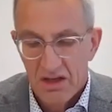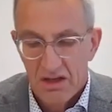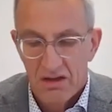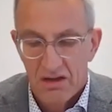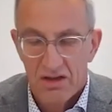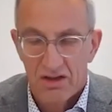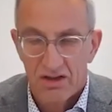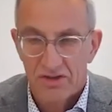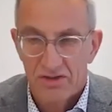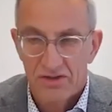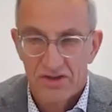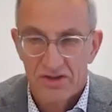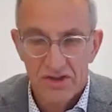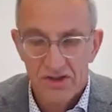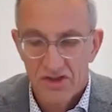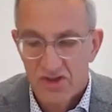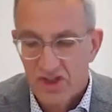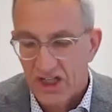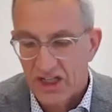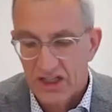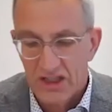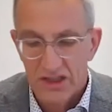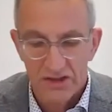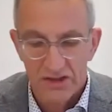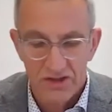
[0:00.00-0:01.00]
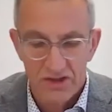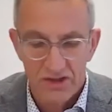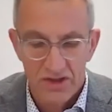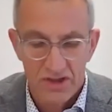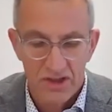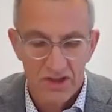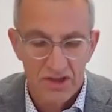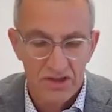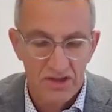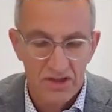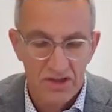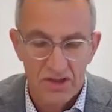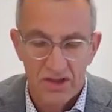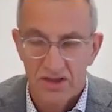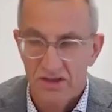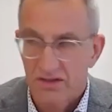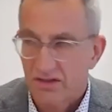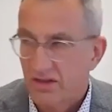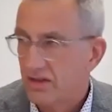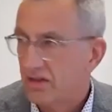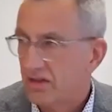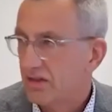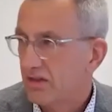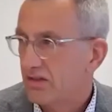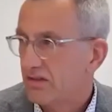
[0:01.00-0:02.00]
the gels, the, the,
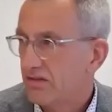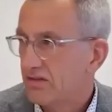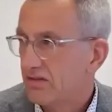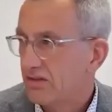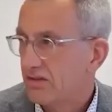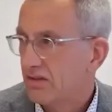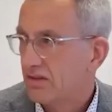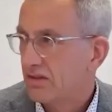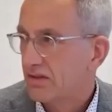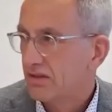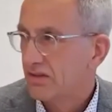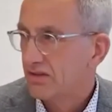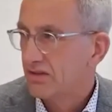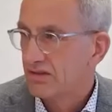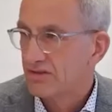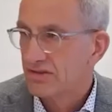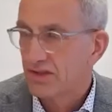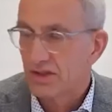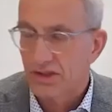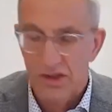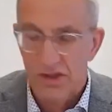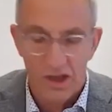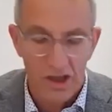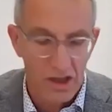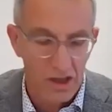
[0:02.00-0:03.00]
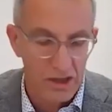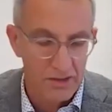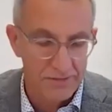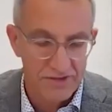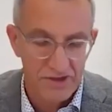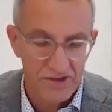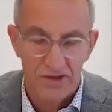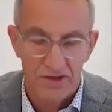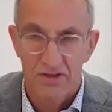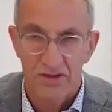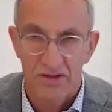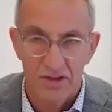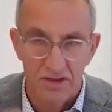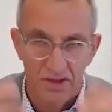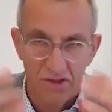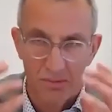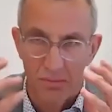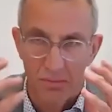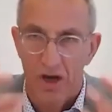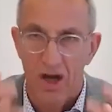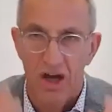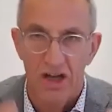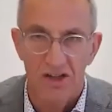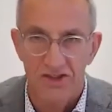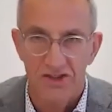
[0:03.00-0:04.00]
the, the, the gloves, the, the
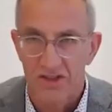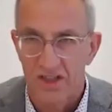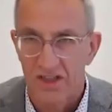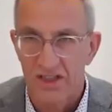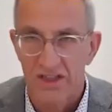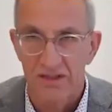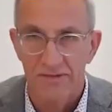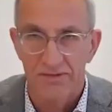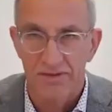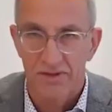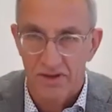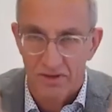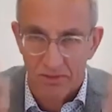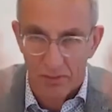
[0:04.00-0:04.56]
masks even.